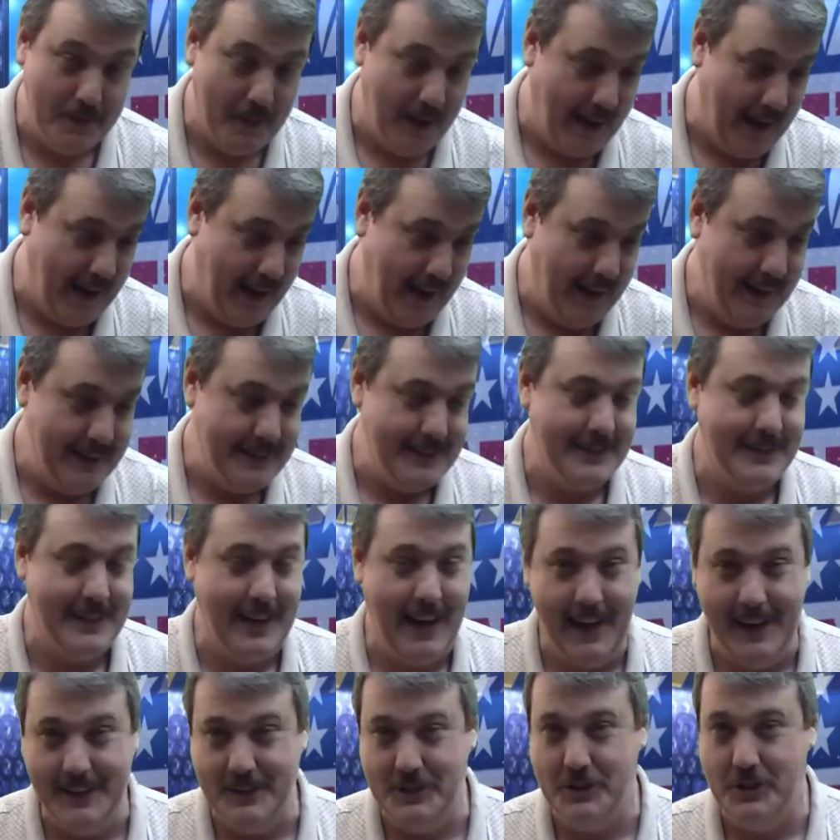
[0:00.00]
my
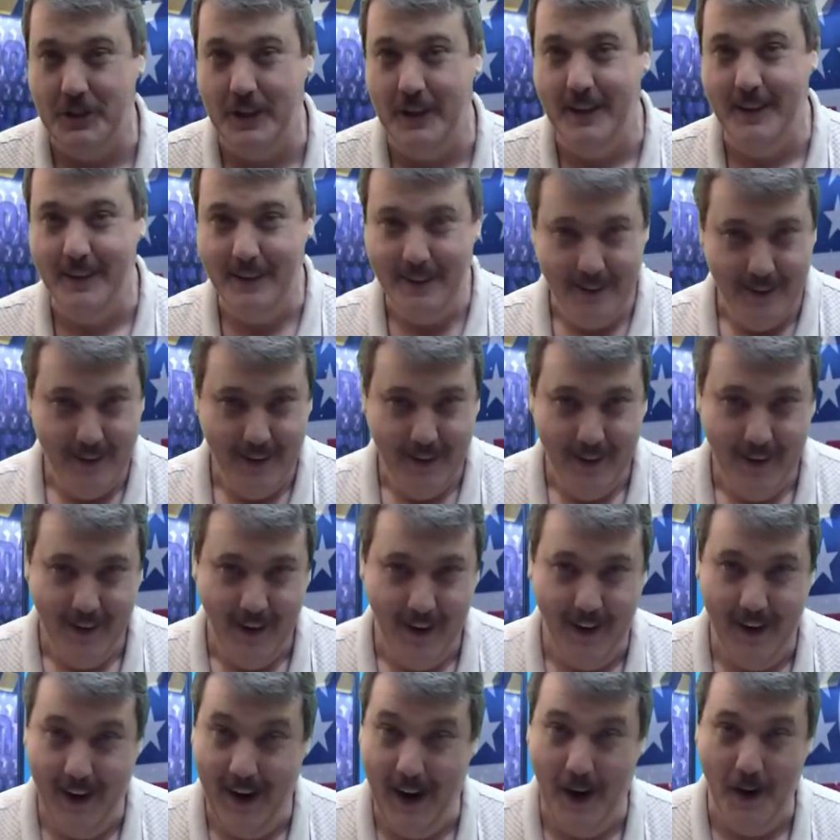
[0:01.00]
stat sheet
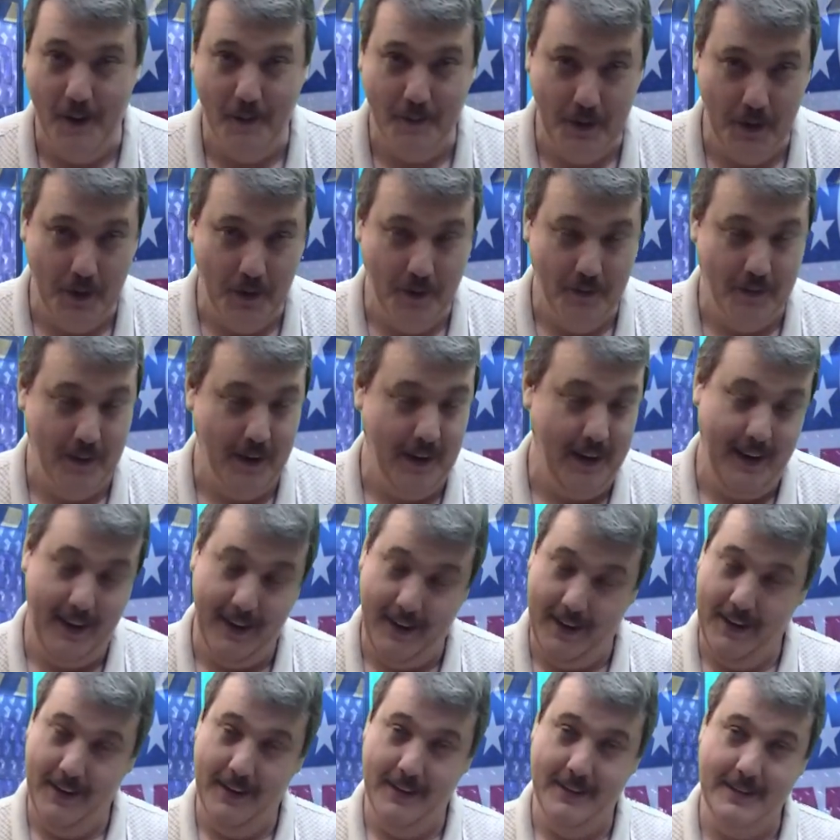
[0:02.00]
on how I'm doing for the
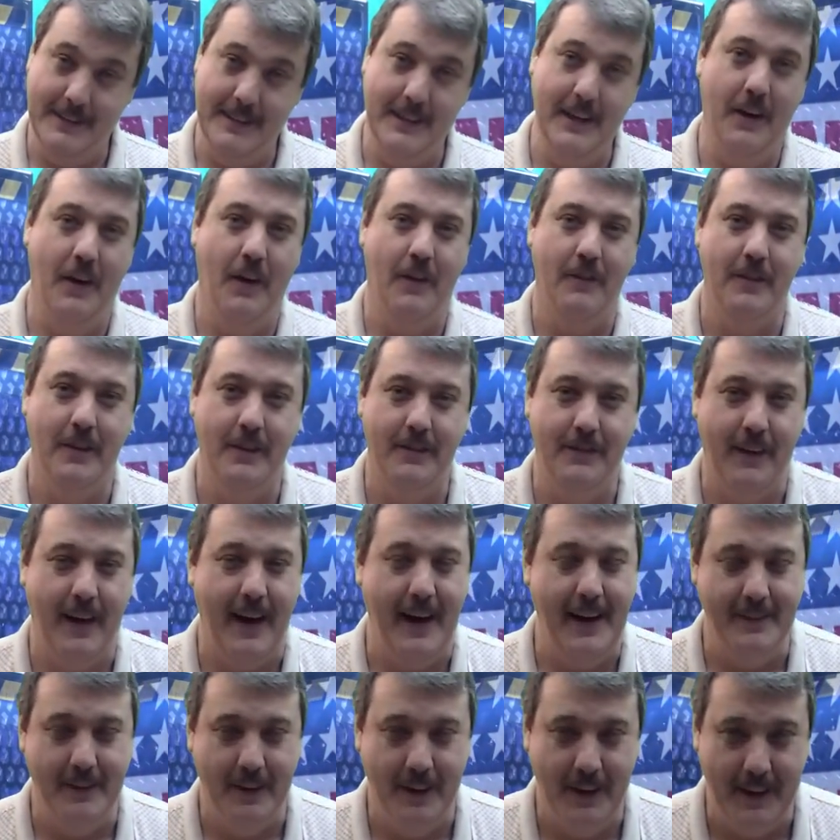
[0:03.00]
year. Still over
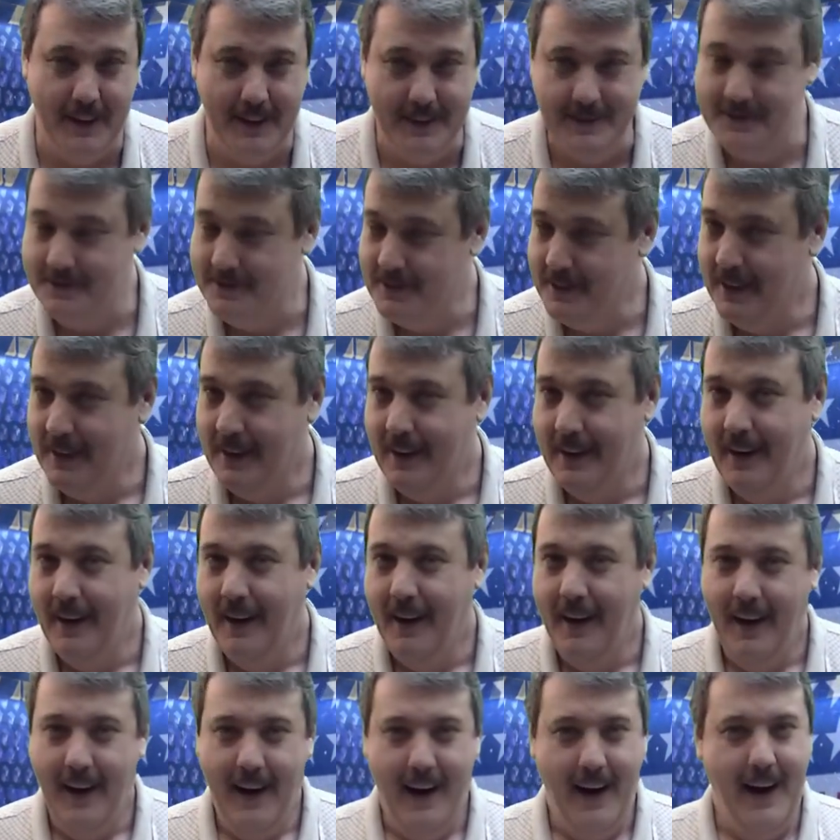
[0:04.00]
500.
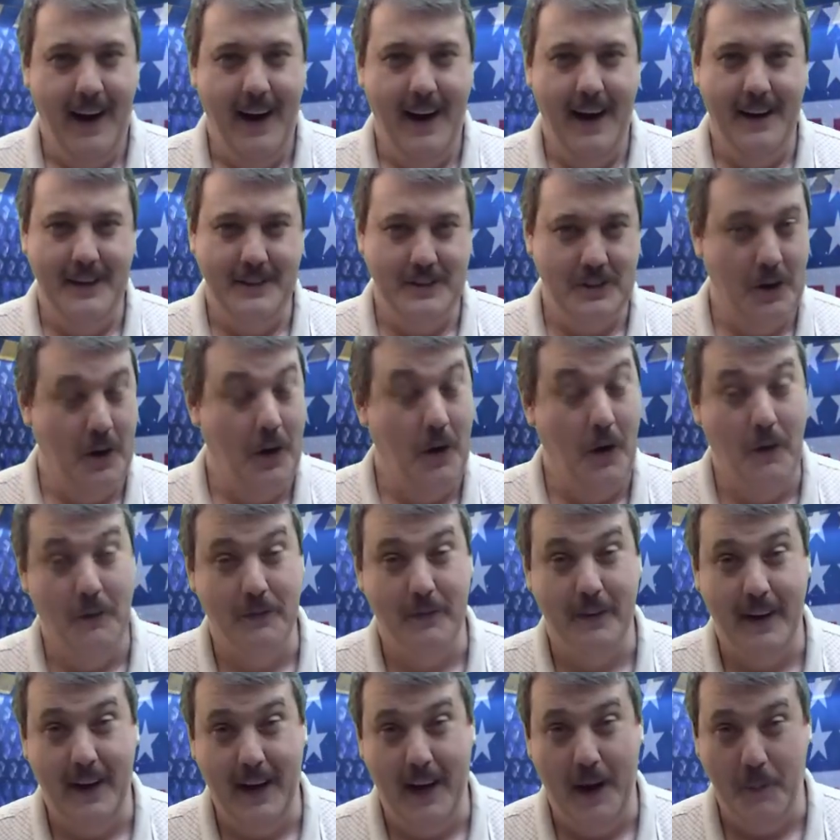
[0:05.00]
So
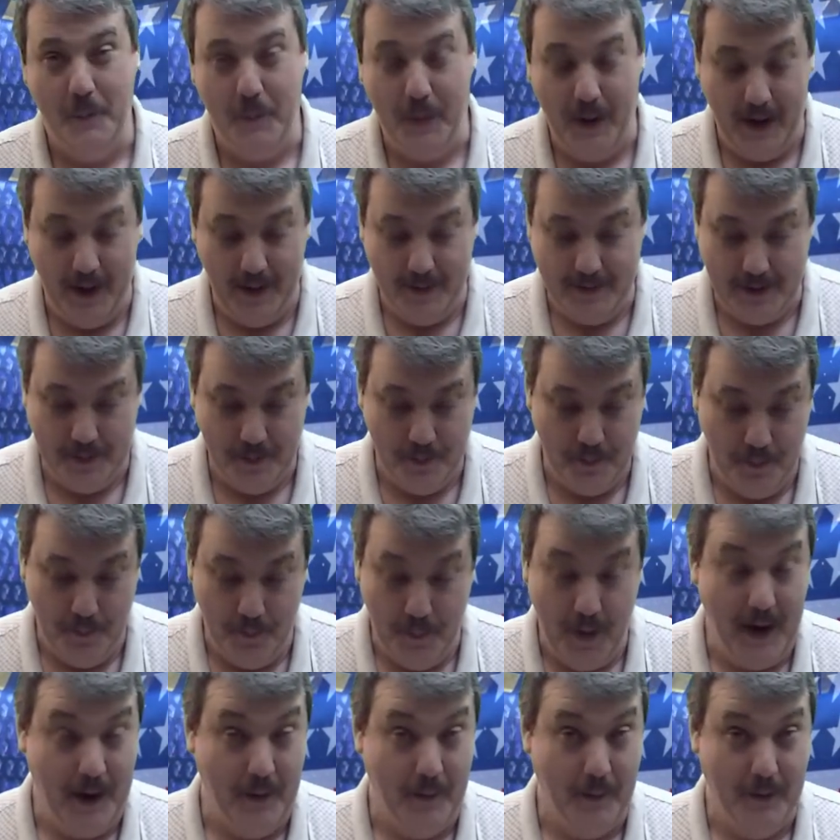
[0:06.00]
hopefully I pick up some
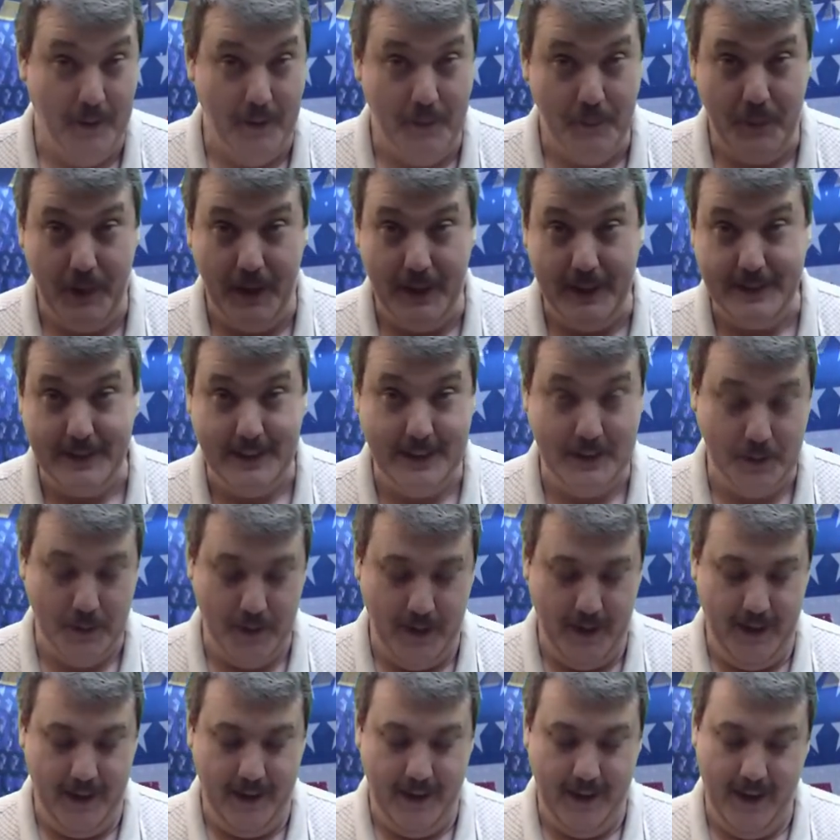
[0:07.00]
better picks this
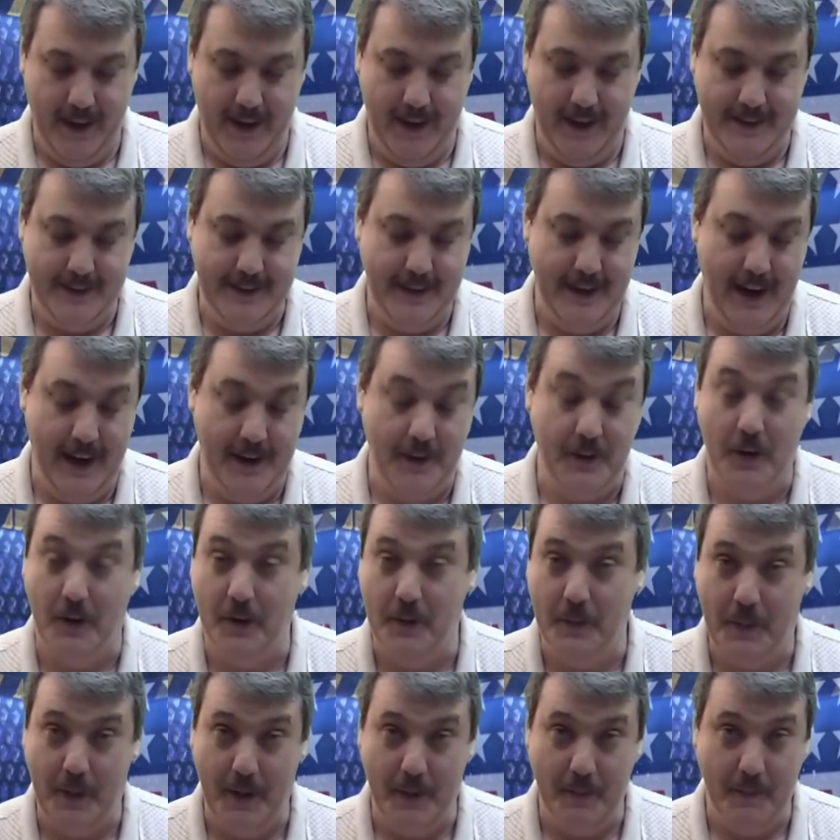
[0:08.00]
week. See, I told
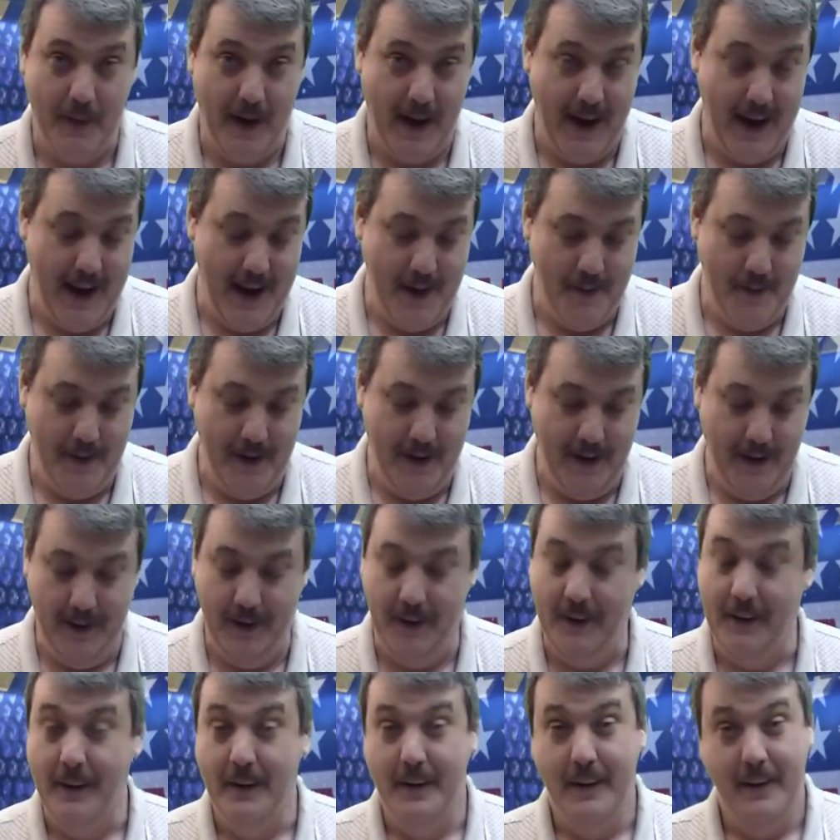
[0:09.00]
you to pick Miami.
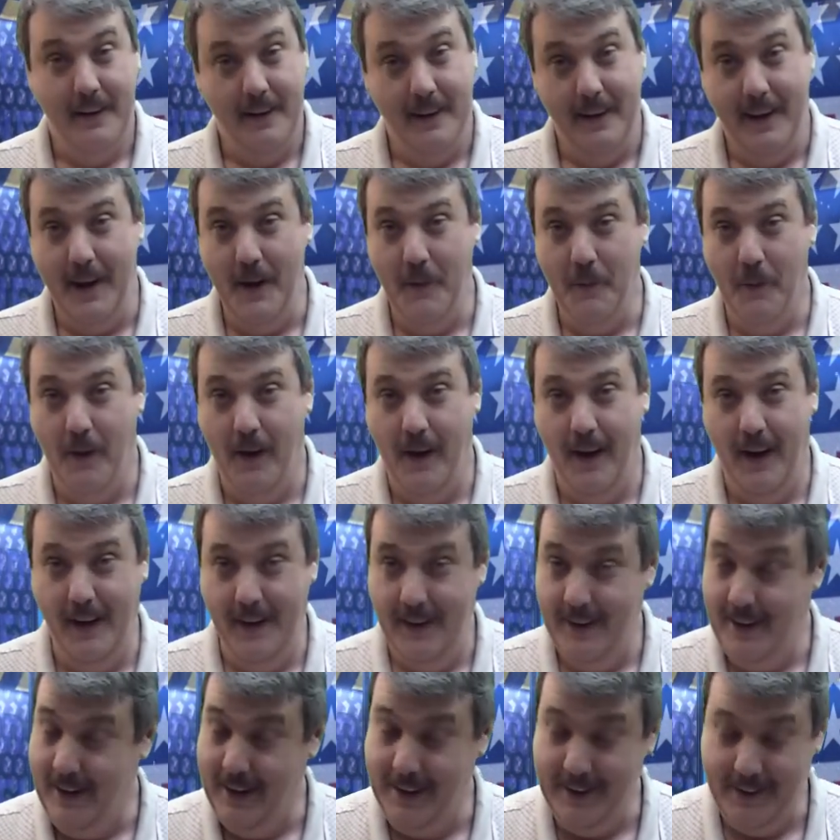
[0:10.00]
They
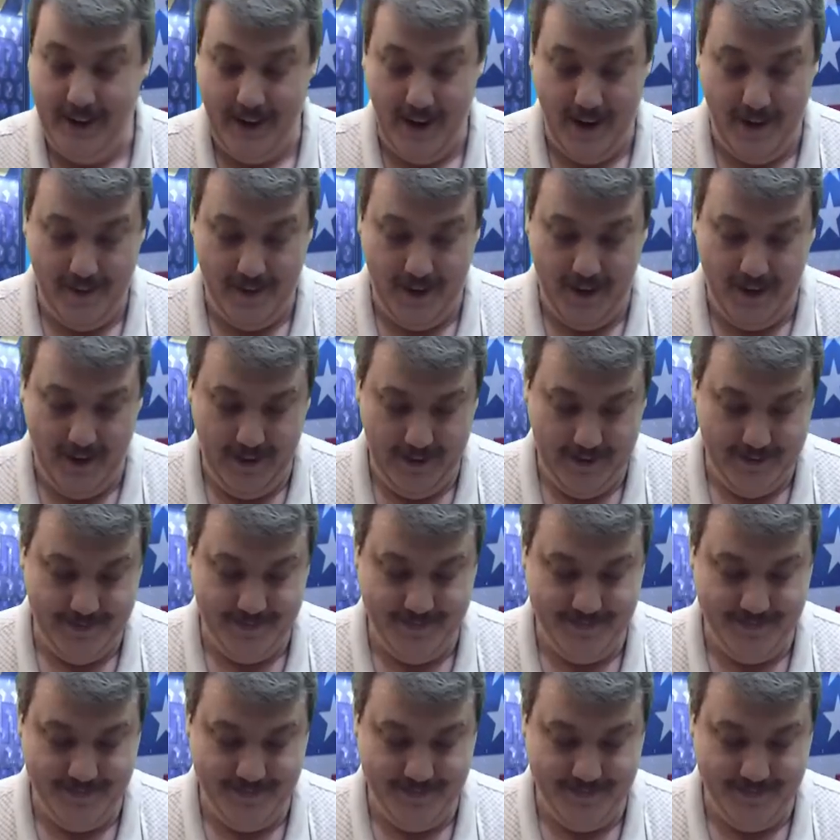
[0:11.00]
won, didn't cover,